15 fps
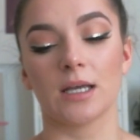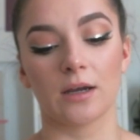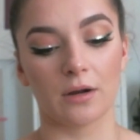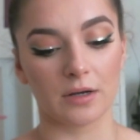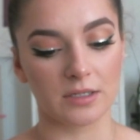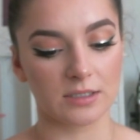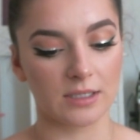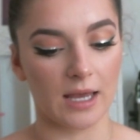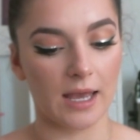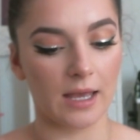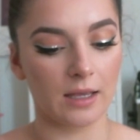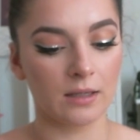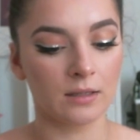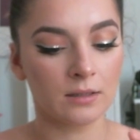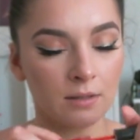I gotta
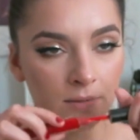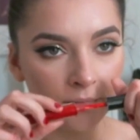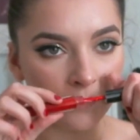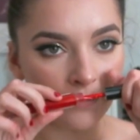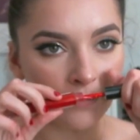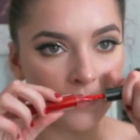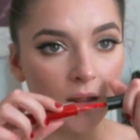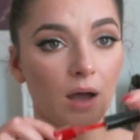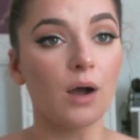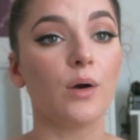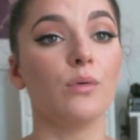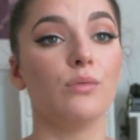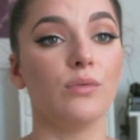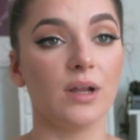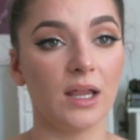say, are
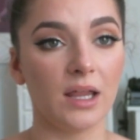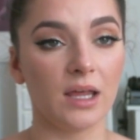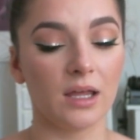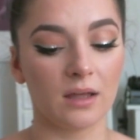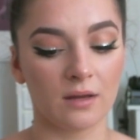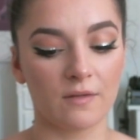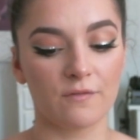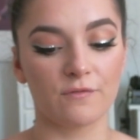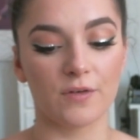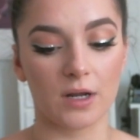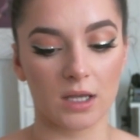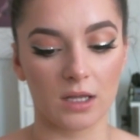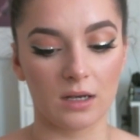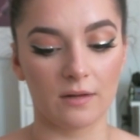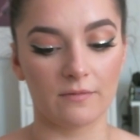really
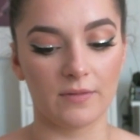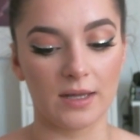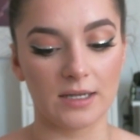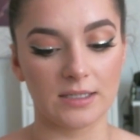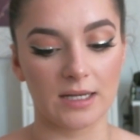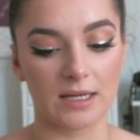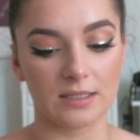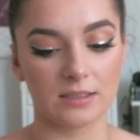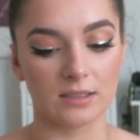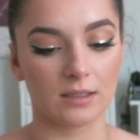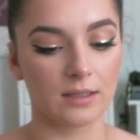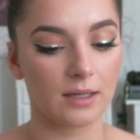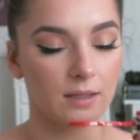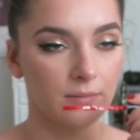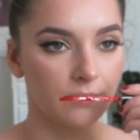freaking fantastic.
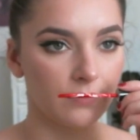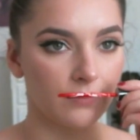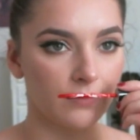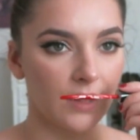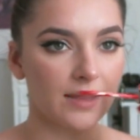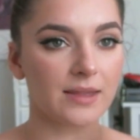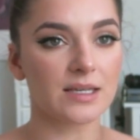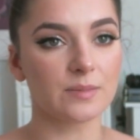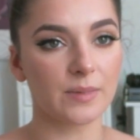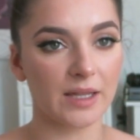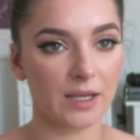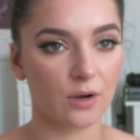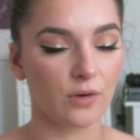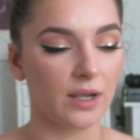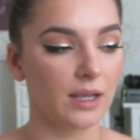Like, they smell
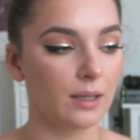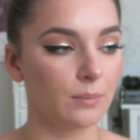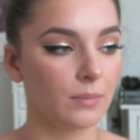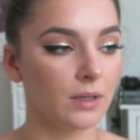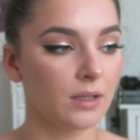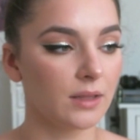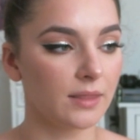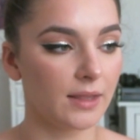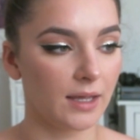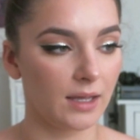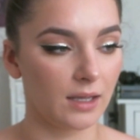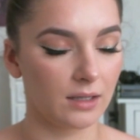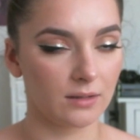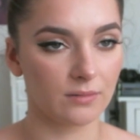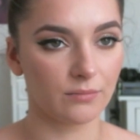like cream,
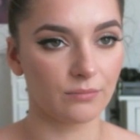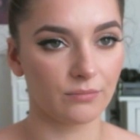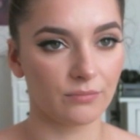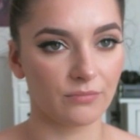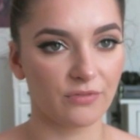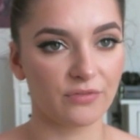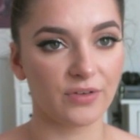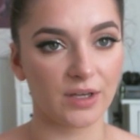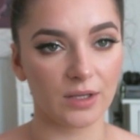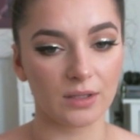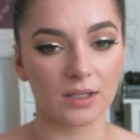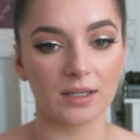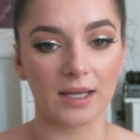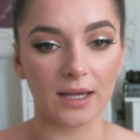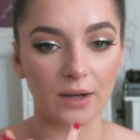they
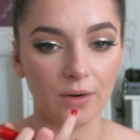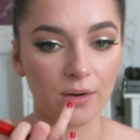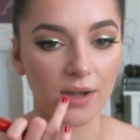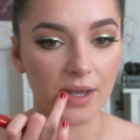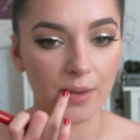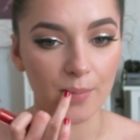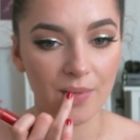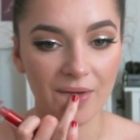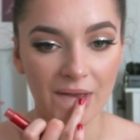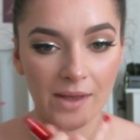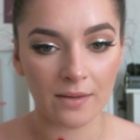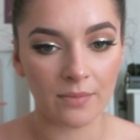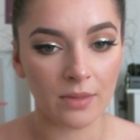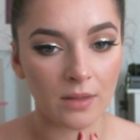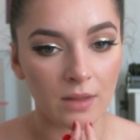feel like cream,
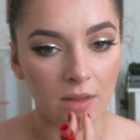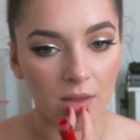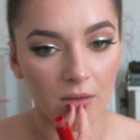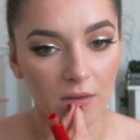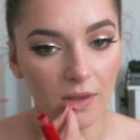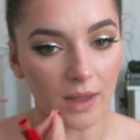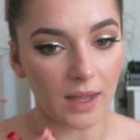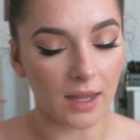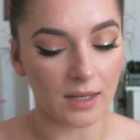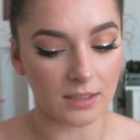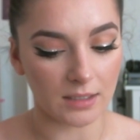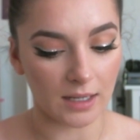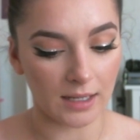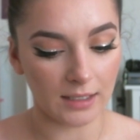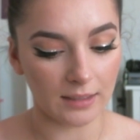and
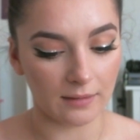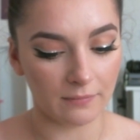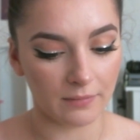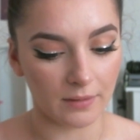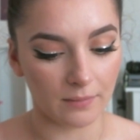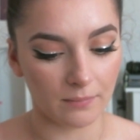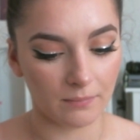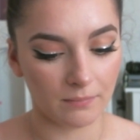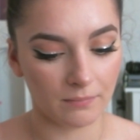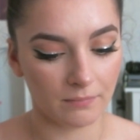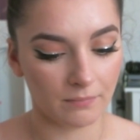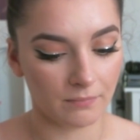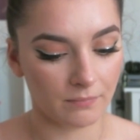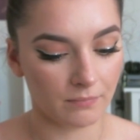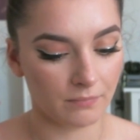I love them.
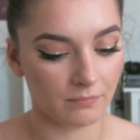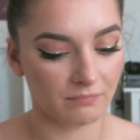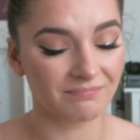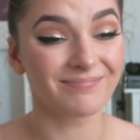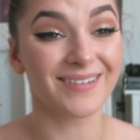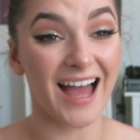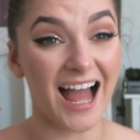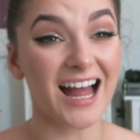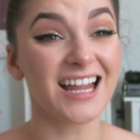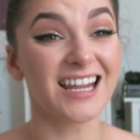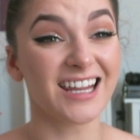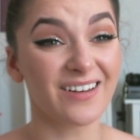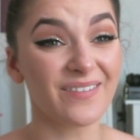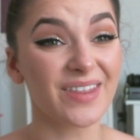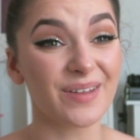I
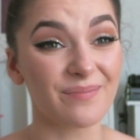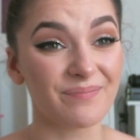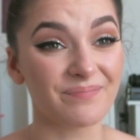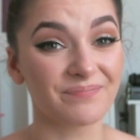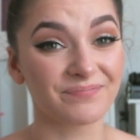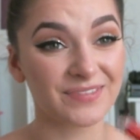love them.